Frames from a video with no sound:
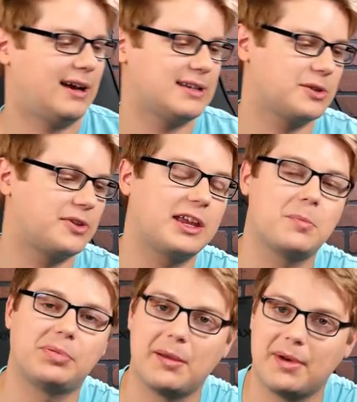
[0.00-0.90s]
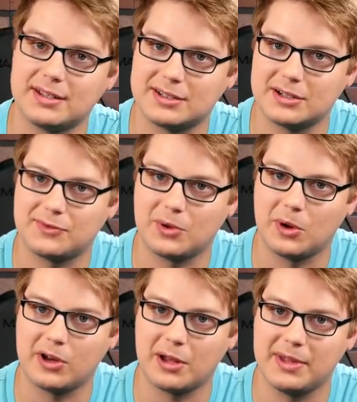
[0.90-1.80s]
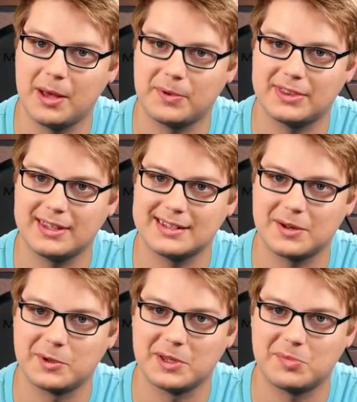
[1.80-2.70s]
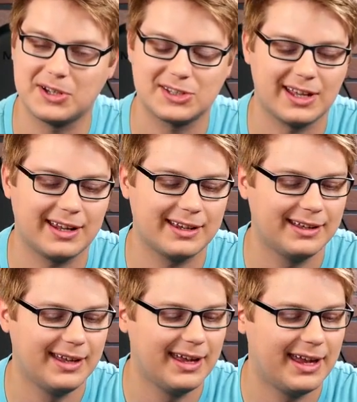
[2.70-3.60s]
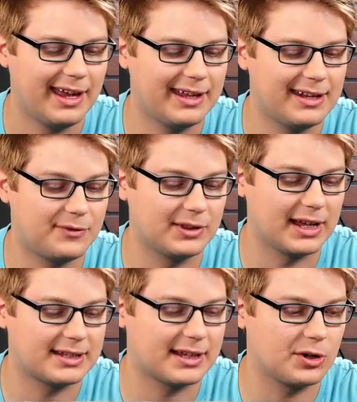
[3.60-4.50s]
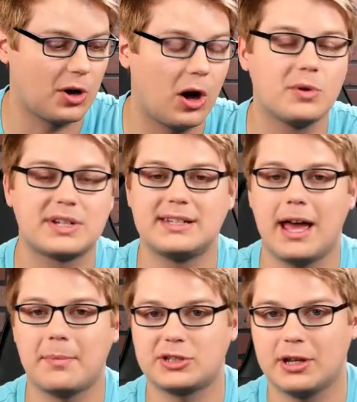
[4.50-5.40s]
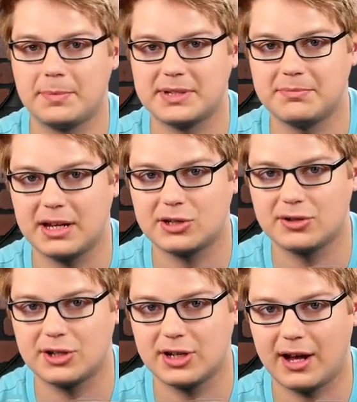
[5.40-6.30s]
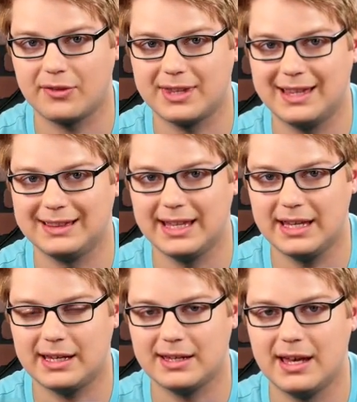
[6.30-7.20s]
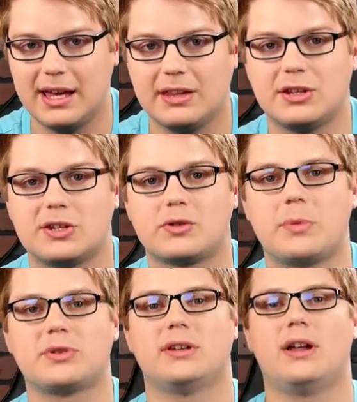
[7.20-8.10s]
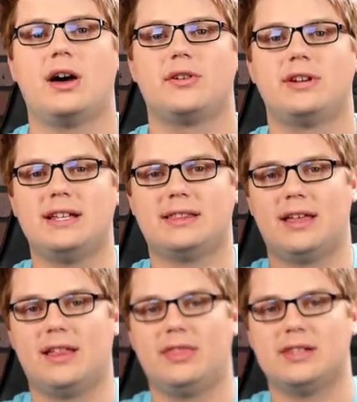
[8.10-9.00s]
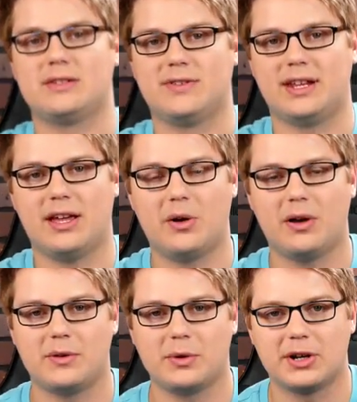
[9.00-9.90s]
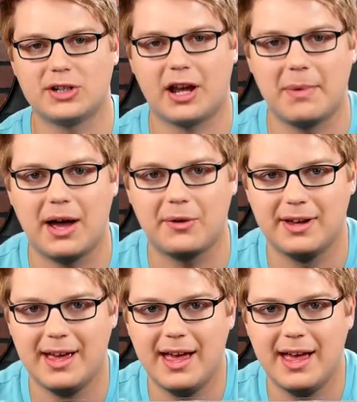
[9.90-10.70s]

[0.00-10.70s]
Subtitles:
So thank you, PlayMonster, for hooking me up with these. I really appreciate it. And if you'd like to get your own snap ships, make sure to check out the link in the description underneath this video if you want to check them out.